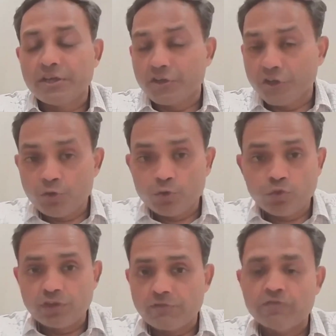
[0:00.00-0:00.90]

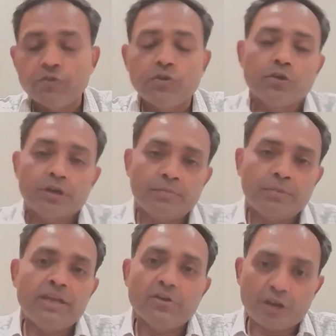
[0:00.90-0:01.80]
continue to suffer or
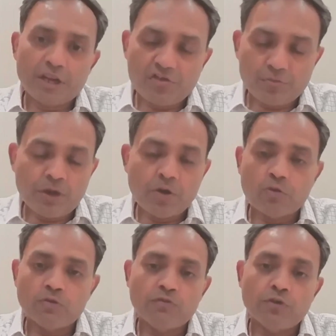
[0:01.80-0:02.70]
remain range
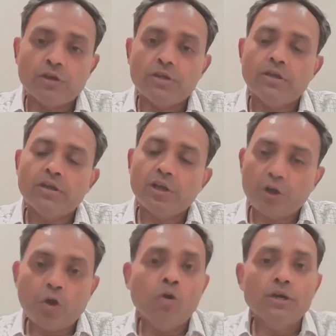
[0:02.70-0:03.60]
bound for a
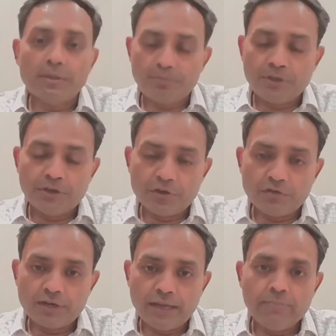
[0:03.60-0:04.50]
longer period
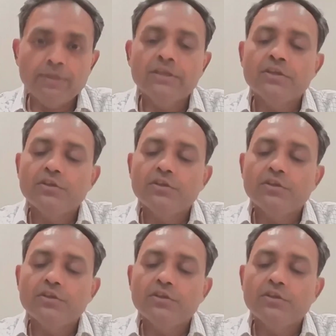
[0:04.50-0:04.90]
of time.